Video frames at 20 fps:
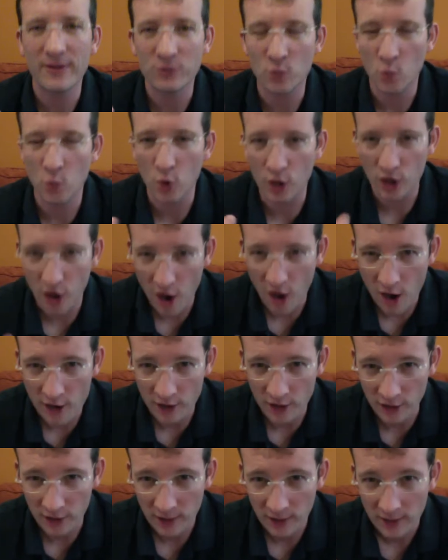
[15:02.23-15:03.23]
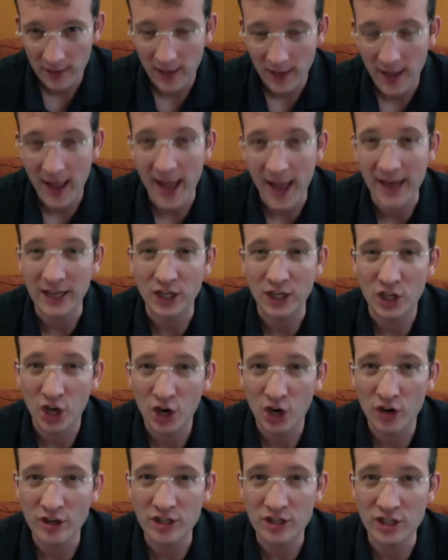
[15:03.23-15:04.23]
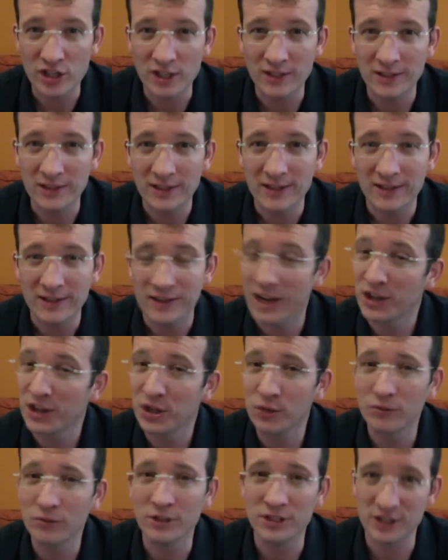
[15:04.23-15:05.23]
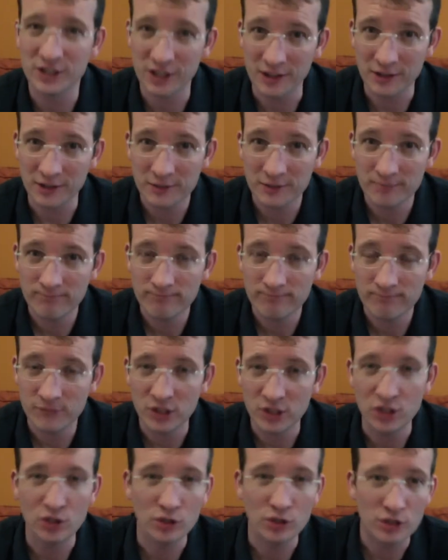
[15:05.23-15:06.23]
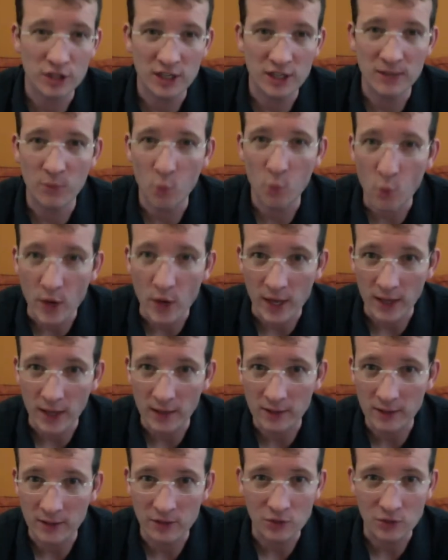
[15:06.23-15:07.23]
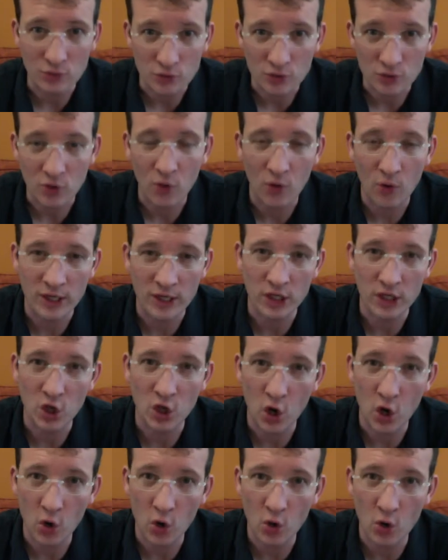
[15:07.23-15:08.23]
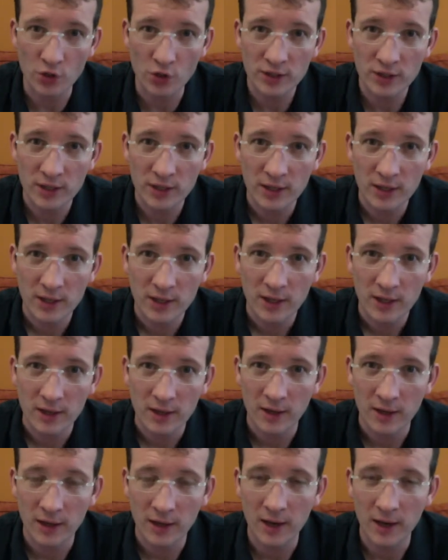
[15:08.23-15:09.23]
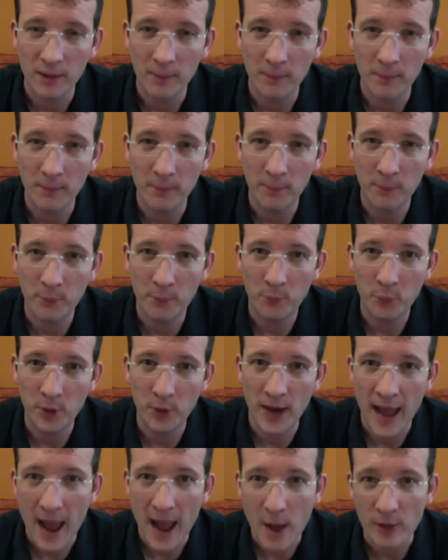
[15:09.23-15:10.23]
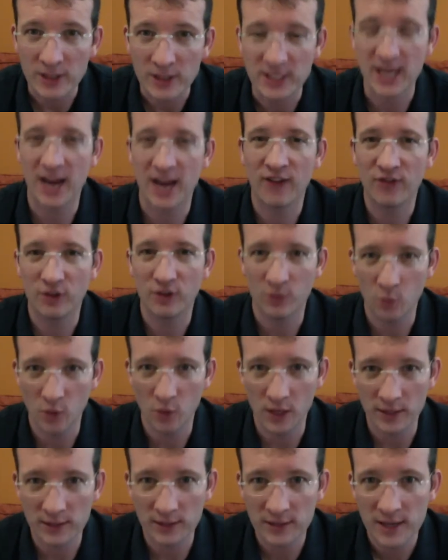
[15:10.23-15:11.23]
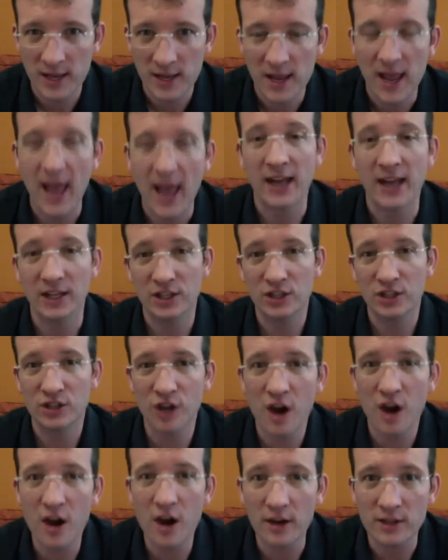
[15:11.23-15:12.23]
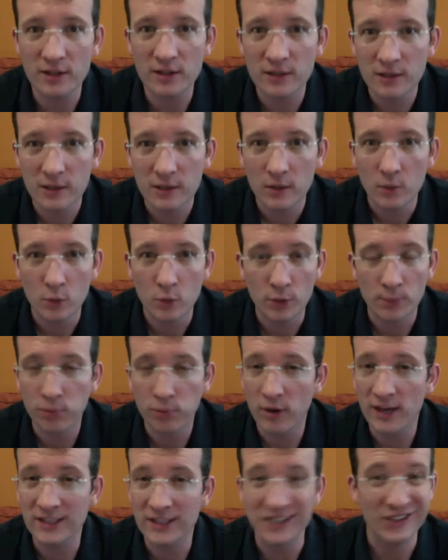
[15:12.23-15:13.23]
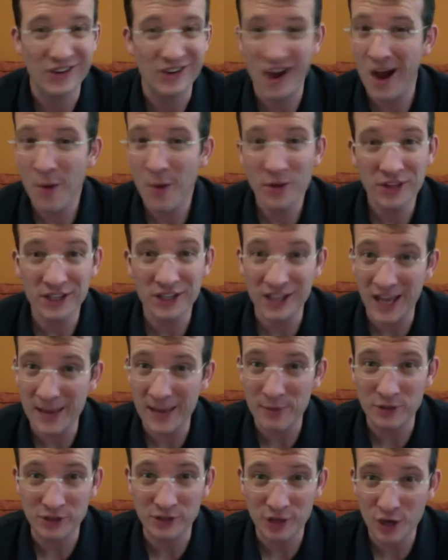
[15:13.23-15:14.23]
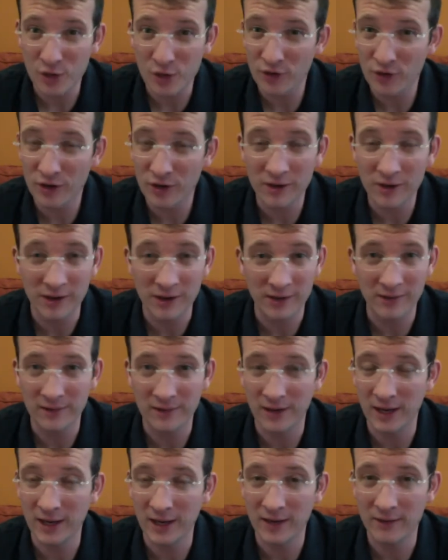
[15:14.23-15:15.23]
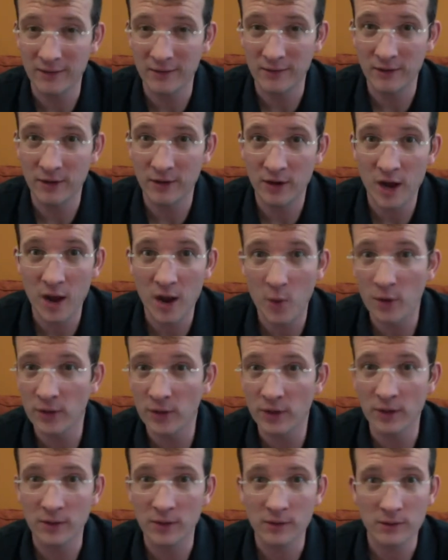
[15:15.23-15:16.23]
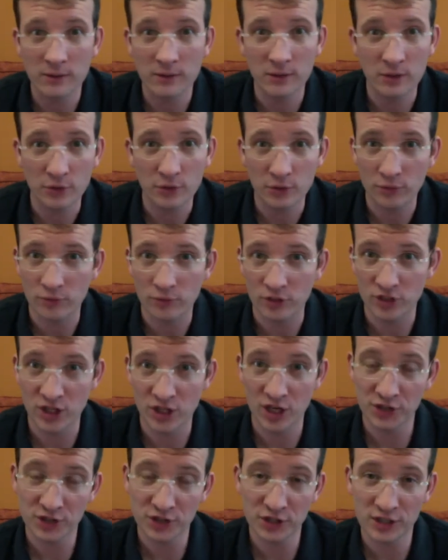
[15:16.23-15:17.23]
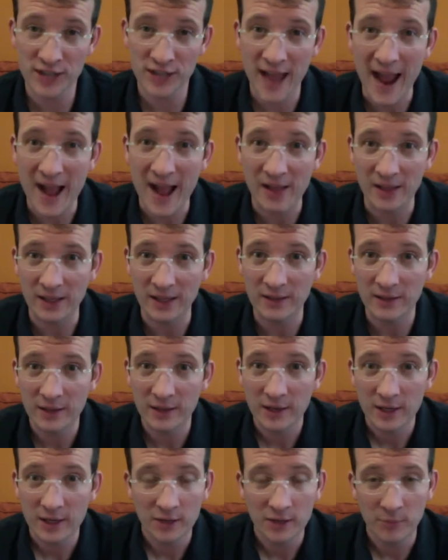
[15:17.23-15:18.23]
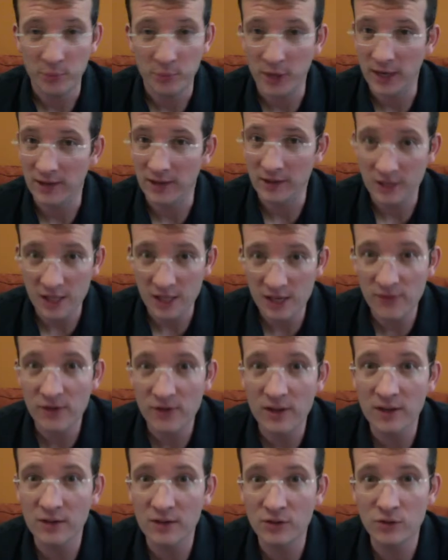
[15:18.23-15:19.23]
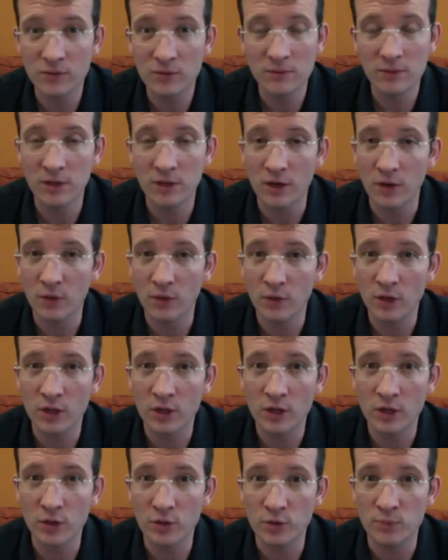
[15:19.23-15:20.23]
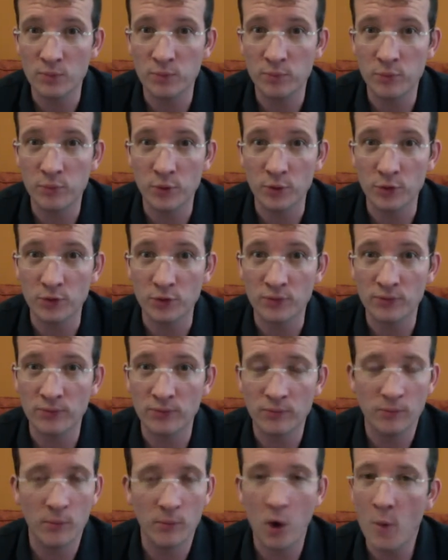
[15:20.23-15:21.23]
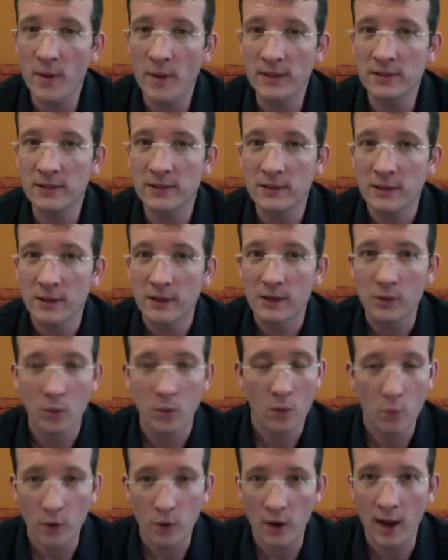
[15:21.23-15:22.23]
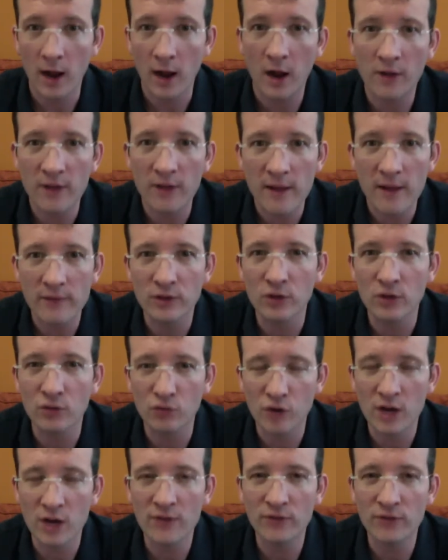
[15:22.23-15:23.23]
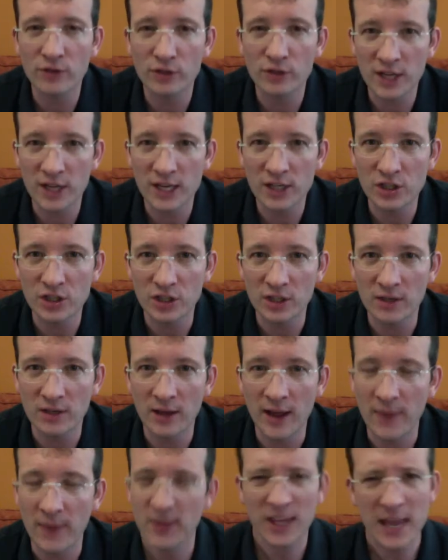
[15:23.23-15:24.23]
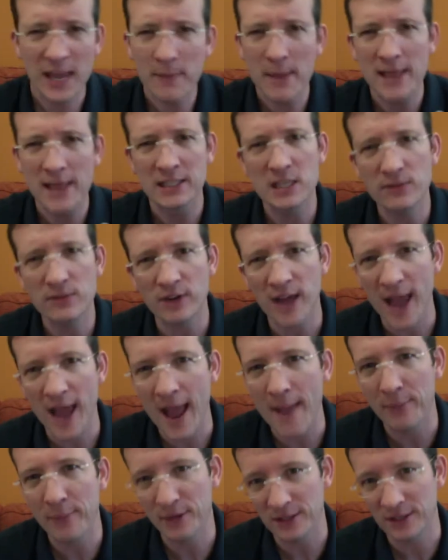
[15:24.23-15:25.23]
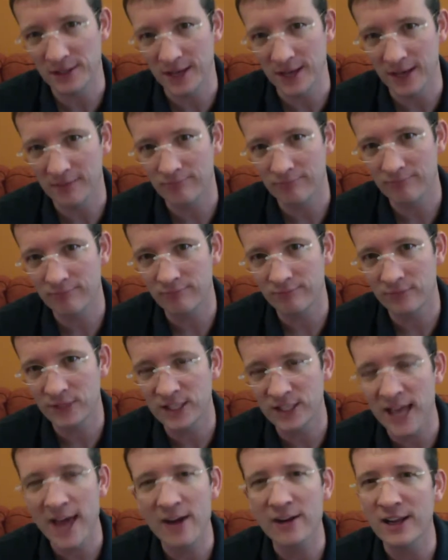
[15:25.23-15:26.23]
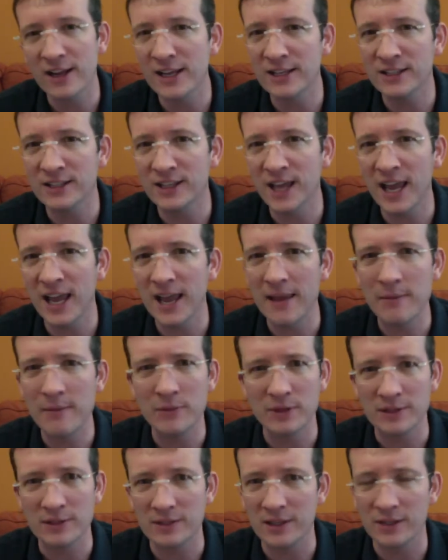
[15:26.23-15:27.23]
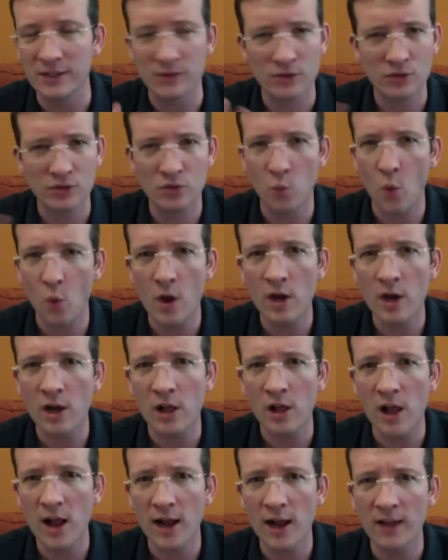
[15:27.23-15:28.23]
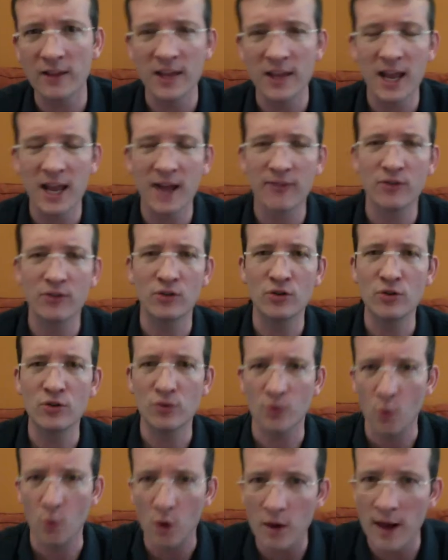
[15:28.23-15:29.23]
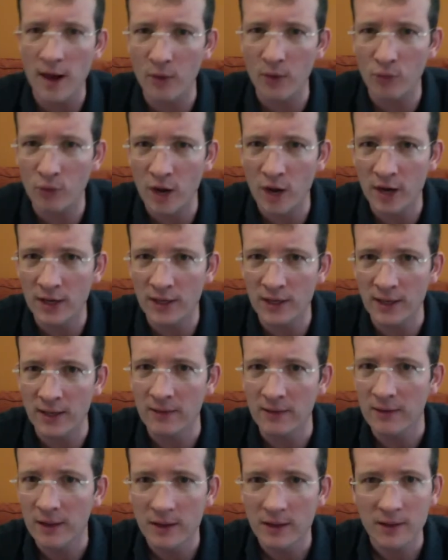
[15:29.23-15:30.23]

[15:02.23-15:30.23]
to work harder at encouraging not the result. Did your team win? Did you score any goals? But how his effort was. And it starts with praising not when the game is over and not when the results are tallied, but even in those moments when we're off having a runversation and the game hasn't even happened yet. Saturday's game is at 1 o'clock in the afternoon and we're out running at